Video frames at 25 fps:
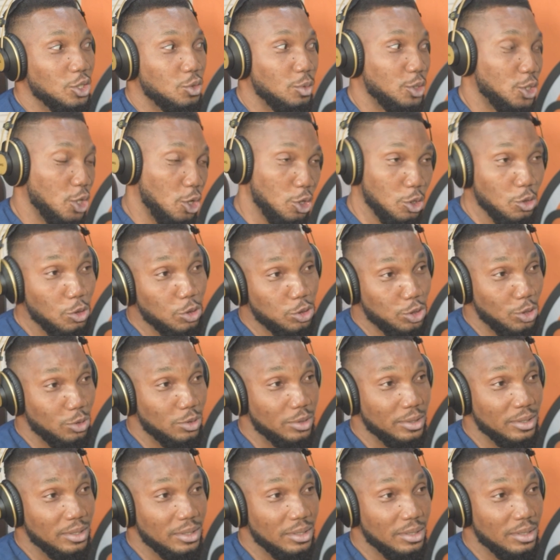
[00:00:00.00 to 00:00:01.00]
with your low
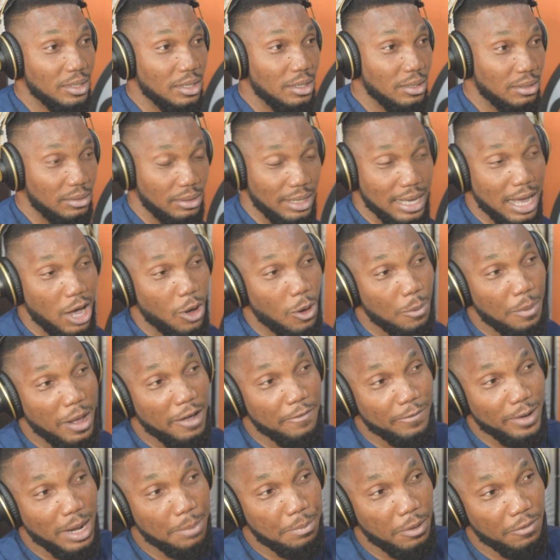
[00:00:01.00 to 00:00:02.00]
tones. The upper
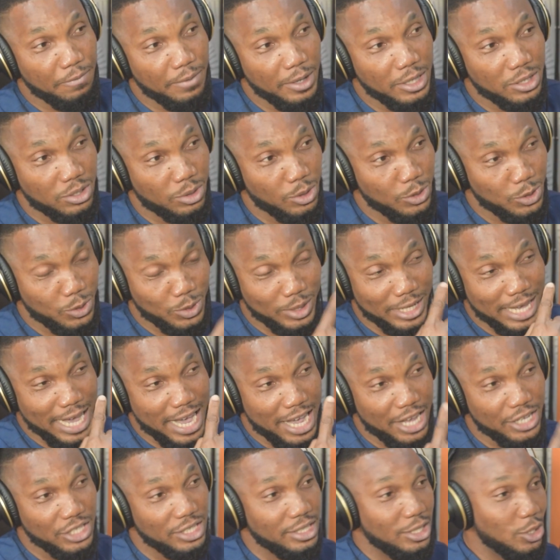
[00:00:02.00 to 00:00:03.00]
flap of it close to the
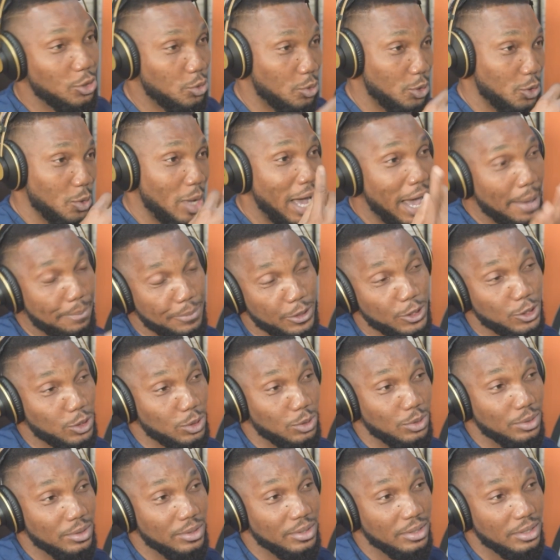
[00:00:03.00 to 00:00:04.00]
edge deals with your high pitched
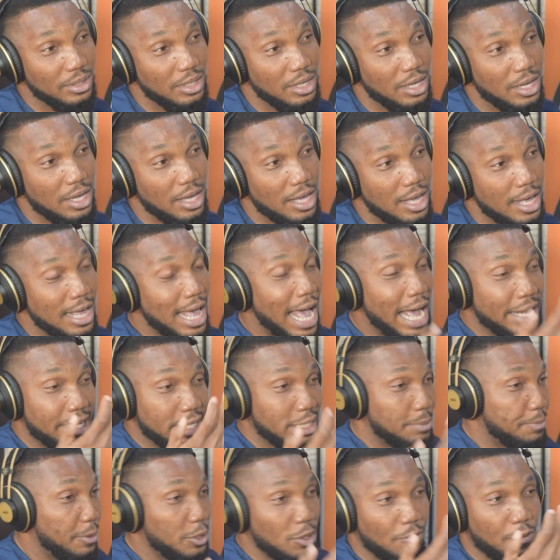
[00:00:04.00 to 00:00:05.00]
tones. And the
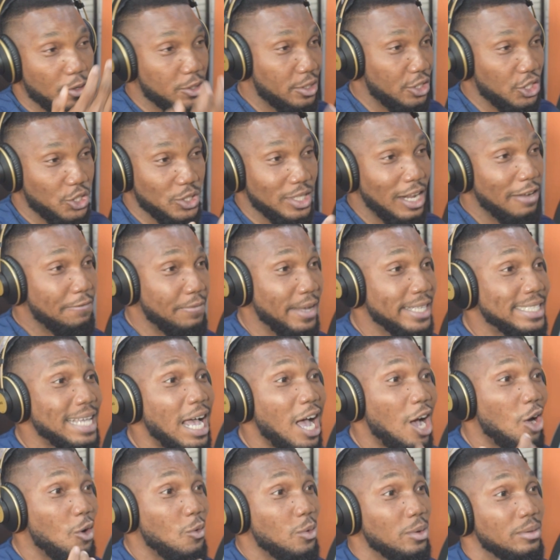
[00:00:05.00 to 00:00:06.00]
speed of oscillation affects
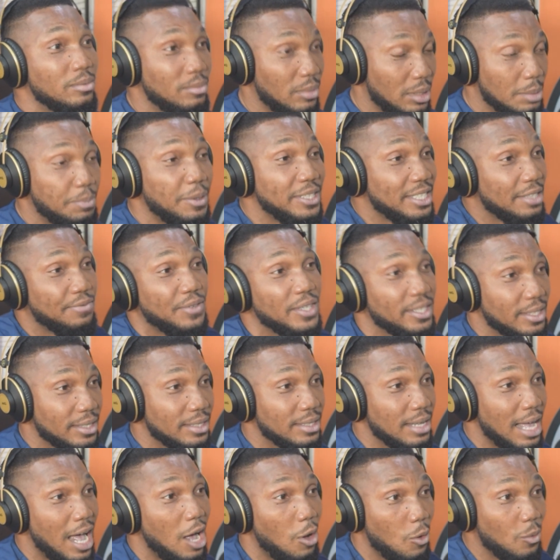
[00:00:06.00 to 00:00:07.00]
how
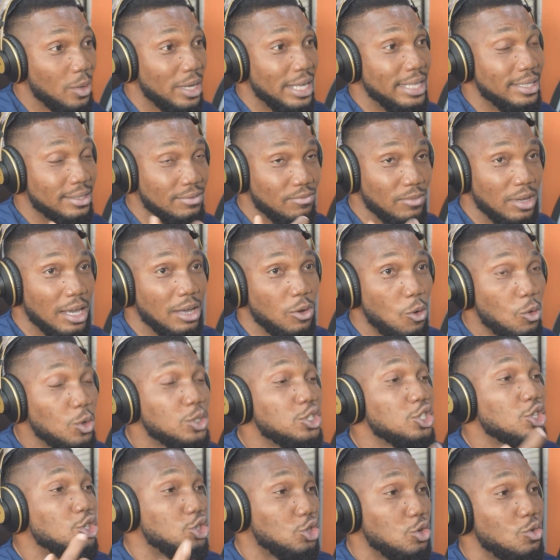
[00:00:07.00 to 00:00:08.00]
it
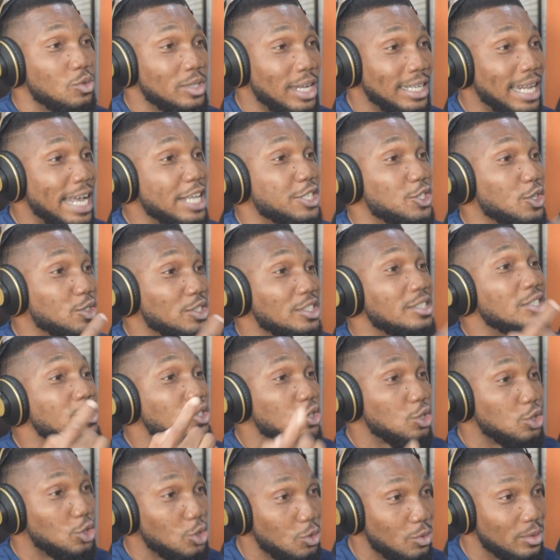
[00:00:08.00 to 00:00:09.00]
holds a tone and how it sustains
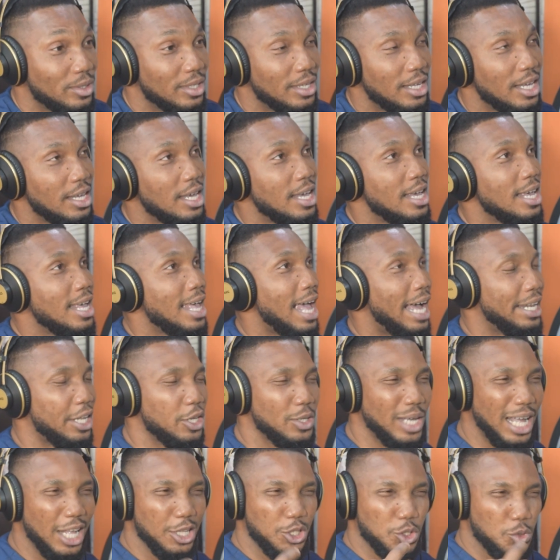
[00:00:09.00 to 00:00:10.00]
the tone. And then
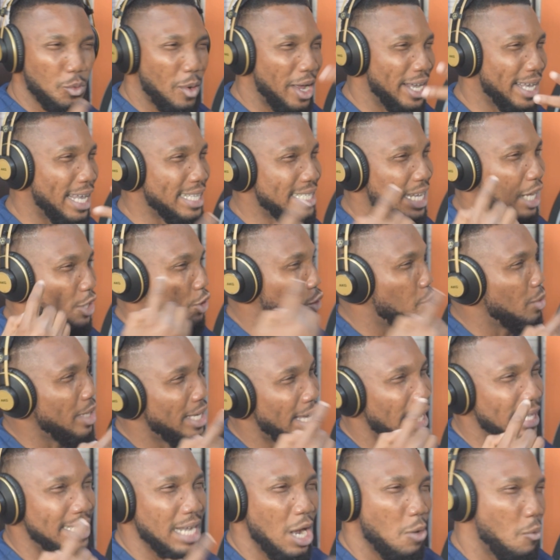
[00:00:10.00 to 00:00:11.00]
you can twang it and
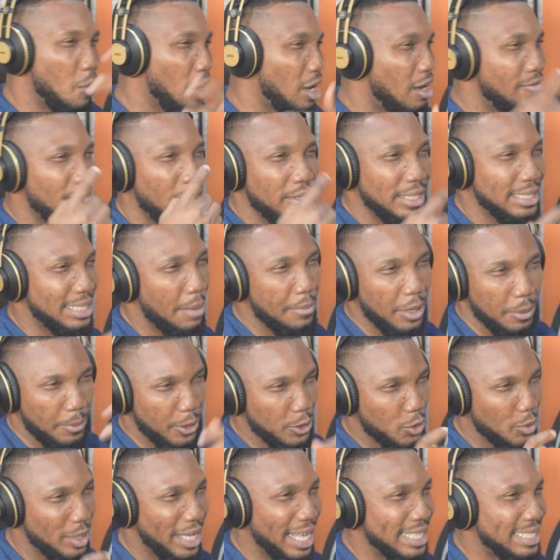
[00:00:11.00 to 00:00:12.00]
tweak it and work around it and
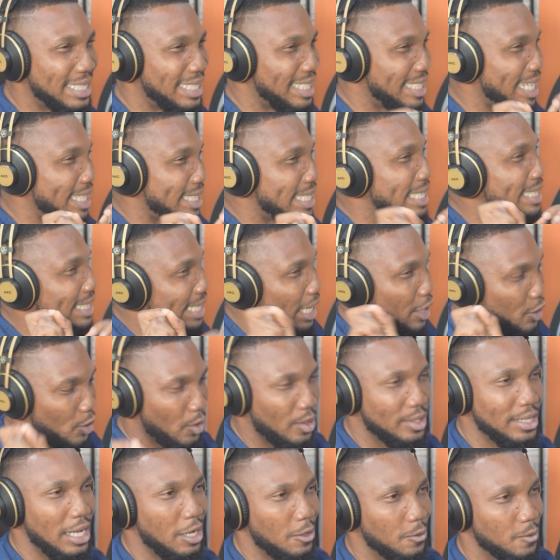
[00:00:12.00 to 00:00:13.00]
manipulate to get certain
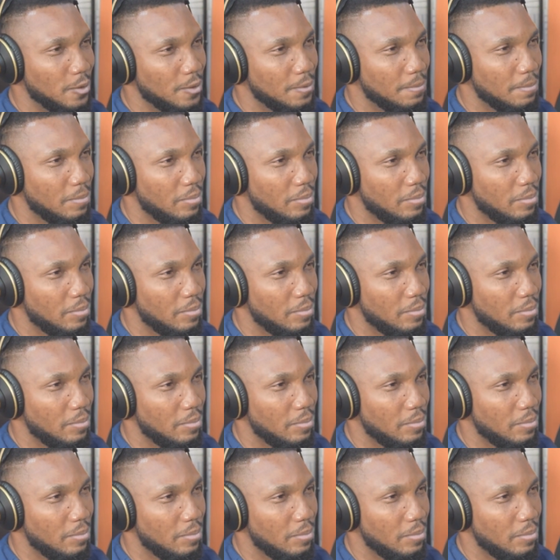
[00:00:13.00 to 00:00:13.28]
textures out.